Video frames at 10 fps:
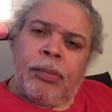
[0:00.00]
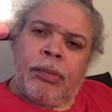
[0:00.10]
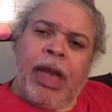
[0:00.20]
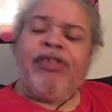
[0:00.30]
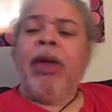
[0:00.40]

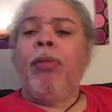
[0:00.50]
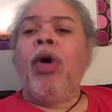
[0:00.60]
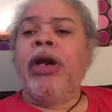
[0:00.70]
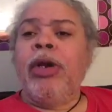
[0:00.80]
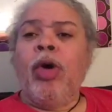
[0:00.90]
except
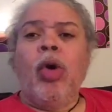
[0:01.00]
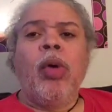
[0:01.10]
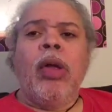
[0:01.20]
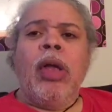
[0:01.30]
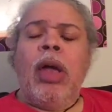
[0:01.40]
one
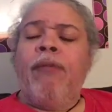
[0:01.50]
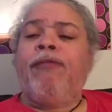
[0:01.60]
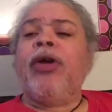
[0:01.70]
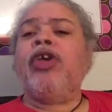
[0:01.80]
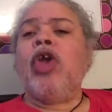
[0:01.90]
little
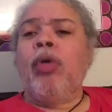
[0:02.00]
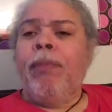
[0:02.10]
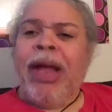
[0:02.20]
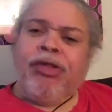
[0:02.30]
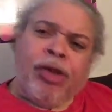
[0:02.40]
footnote
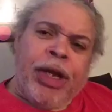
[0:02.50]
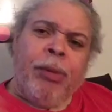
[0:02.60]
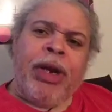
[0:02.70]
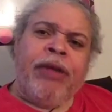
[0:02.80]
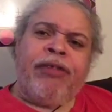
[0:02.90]
mentioning
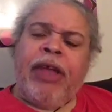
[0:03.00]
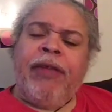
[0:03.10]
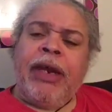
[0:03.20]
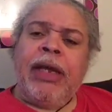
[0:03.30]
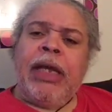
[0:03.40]
when he said
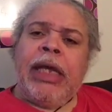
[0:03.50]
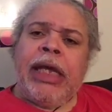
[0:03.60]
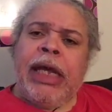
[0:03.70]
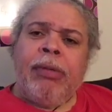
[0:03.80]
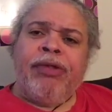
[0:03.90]
that
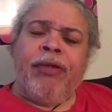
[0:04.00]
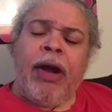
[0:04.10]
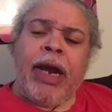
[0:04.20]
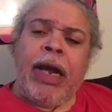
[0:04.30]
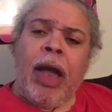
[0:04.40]
he was
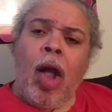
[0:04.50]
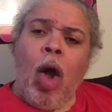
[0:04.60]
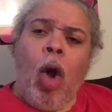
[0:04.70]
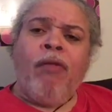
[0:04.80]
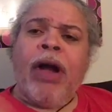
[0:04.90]
very
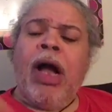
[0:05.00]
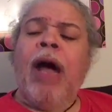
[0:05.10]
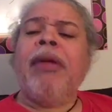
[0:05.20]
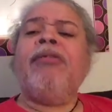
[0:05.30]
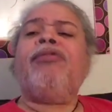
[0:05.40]

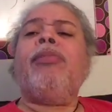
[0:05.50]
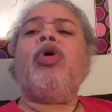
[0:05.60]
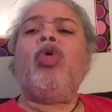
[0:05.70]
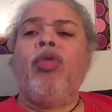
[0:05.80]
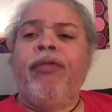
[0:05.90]
overcome, he was
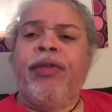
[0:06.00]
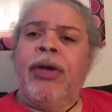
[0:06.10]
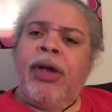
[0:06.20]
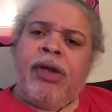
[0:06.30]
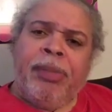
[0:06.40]
moved,
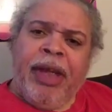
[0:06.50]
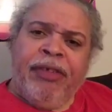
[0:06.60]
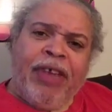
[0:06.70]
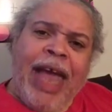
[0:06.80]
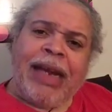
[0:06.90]
to be
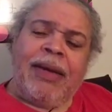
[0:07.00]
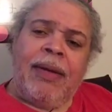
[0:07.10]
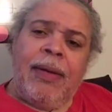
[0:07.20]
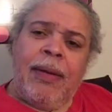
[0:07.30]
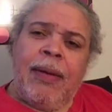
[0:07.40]
exact,
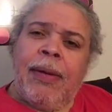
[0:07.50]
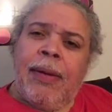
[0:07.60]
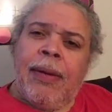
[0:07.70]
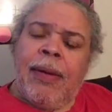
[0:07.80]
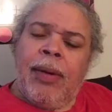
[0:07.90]

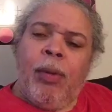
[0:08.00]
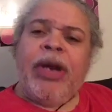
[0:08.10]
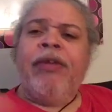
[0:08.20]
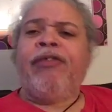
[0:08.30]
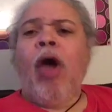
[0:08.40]
when
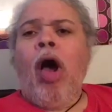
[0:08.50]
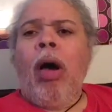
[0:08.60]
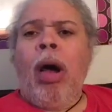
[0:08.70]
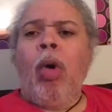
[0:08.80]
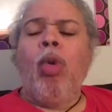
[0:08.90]
he
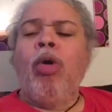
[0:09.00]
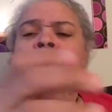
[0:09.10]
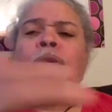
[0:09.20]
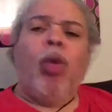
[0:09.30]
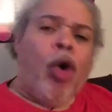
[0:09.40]
saw a
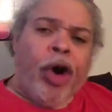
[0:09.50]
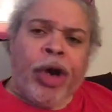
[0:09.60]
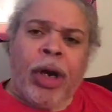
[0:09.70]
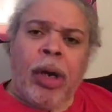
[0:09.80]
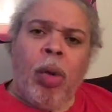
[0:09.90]
wounded
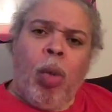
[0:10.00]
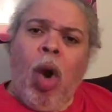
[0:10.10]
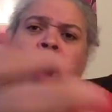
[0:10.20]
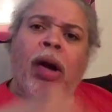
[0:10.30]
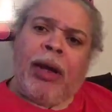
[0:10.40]
warrior
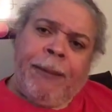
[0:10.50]
walk.